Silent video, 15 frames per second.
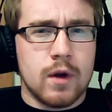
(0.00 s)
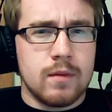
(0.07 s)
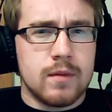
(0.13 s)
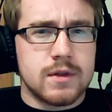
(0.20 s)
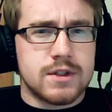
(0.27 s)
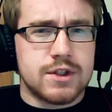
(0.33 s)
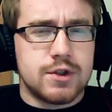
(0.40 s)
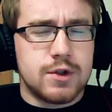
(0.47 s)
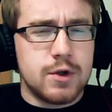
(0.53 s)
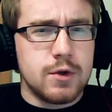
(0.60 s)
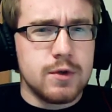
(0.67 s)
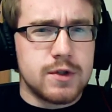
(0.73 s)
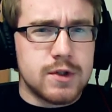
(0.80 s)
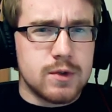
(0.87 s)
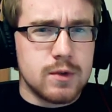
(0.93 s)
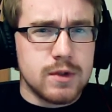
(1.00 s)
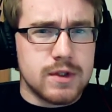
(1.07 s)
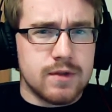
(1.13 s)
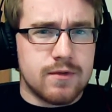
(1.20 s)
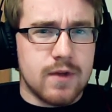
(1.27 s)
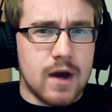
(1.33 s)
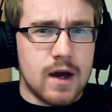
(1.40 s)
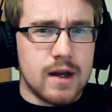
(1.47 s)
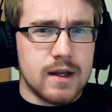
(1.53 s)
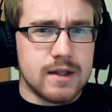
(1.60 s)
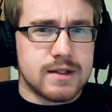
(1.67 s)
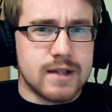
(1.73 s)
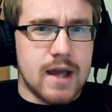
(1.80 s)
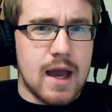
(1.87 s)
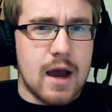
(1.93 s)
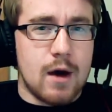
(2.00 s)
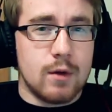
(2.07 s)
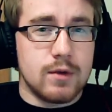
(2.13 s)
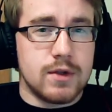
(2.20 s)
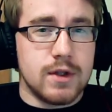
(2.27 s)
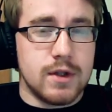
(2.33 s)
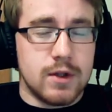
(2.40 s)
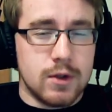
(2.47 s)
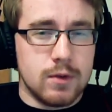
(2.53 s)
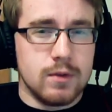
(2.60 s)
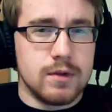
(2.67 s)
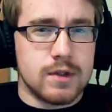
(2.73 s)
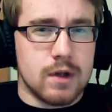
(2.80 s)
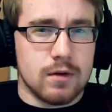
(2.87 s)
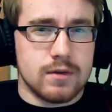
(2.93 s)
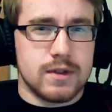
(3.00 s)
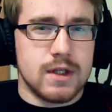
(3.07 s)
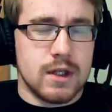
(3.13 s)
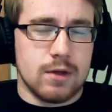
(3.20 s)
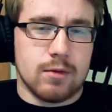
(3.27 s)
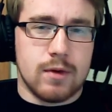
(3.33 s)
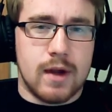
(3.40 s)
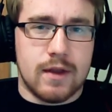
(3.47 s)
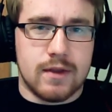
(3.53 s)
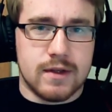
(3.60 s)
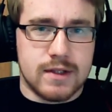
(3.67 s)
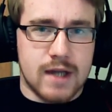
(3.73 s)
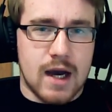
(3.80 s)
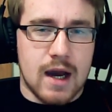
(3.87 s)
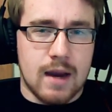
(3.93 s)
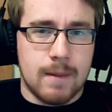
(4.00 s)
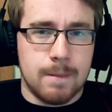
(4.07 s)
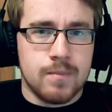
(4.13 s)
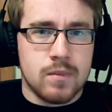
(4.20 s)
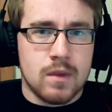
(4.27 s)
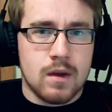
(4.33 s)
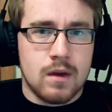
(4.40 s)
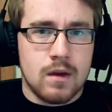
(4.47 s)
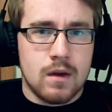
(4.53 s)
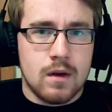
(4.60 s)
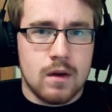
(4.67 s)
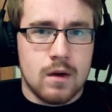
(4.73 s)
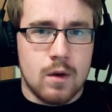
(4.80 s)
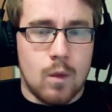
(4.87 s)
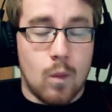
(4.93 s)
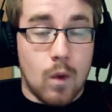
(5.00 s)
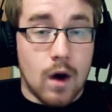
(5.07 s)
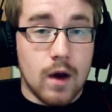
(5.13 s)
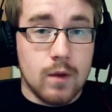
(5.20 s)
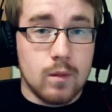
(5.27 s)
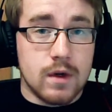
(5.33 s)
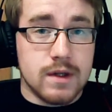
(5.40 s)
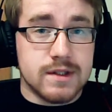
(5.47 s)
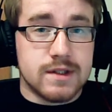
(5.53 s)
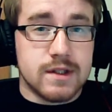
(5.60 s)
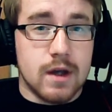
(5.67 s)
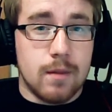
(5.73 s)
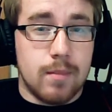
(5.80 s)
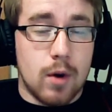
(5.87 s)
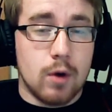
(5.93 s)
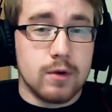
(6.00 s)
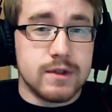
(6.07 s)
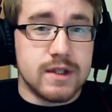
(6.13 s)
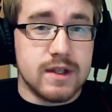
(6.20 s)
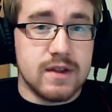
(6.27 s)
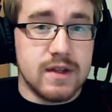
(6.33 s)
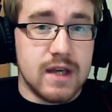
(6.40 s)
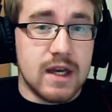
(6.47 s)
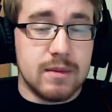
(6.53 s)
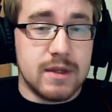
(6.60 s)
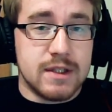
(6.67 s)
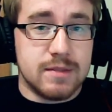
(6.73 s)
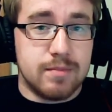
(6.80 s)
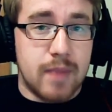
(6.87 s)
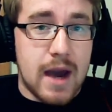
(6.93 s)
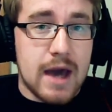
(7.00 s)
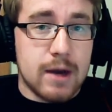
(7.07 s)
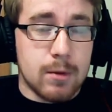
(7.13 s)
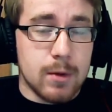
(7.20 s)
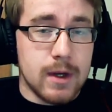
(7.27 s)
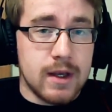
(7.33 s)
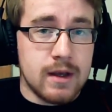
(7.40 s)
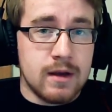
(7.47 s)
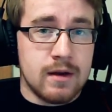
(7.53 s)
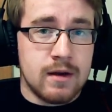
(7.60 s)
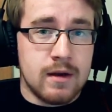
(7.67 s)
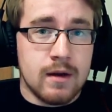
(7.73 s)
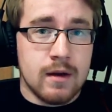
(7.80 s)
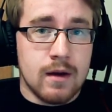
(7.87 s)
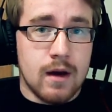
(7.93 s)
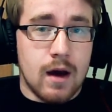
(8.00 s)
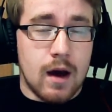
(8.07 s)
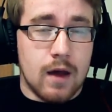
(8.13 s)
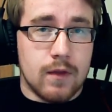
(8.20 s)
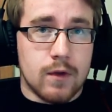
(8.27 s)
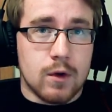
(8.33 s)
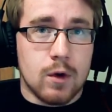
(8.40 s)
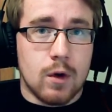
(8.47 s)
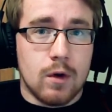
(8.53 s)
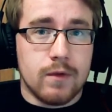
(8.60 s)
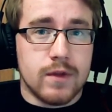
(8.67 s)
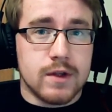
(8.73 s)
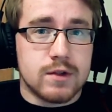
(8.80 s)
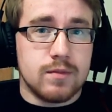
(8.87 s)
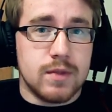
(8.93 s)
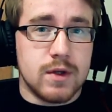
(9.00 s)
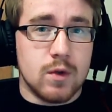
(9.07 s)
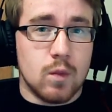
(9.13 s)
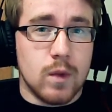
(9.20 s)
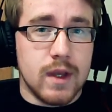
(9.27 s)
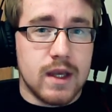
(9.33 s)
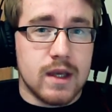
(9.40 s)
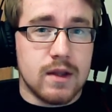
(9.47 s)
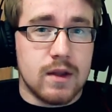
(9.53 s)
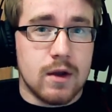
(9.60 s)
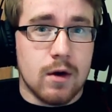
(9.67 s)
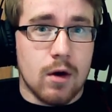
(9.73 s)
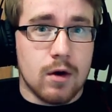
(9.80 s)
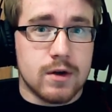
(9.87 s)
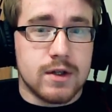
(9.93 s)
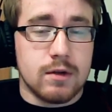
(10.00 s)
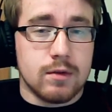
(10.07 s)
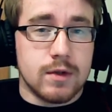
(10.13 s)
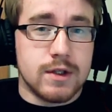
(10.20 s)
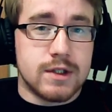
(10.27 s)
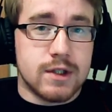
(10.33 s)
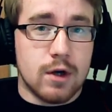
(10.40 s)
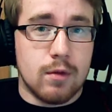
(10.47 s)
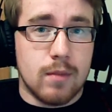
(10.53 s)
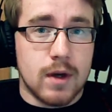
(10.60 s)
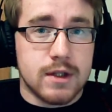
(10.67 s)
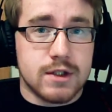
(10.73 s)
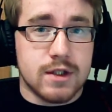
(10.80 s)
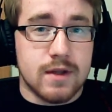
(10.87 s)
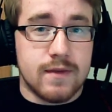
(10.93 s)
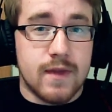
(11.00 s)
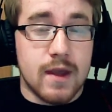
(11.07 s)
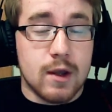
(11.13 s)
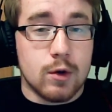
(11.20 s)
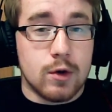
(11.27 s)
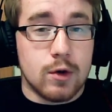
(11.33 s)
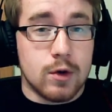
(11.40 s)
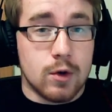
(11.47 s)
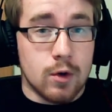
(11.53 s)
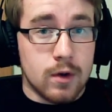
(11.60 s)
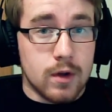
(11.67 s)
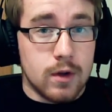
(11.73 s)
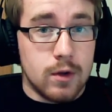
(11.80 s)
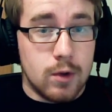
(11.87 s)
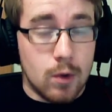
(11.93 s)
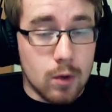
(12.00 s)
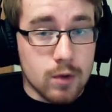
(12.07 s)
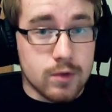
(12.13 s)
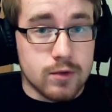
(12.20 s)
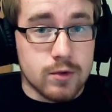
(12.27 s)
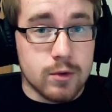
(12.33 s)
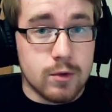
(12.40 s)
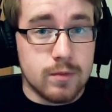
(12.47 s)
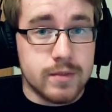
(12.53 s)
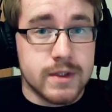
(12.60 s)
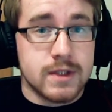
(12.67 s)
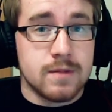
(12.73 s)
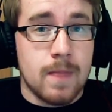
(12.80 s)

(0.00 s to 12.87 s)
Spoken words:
much 2 schools of thought as to how to use artillery at the time. One was opposing the enemy's battery. The goal of this would be to weaken their artillery so much that they couldn't hurt your troops.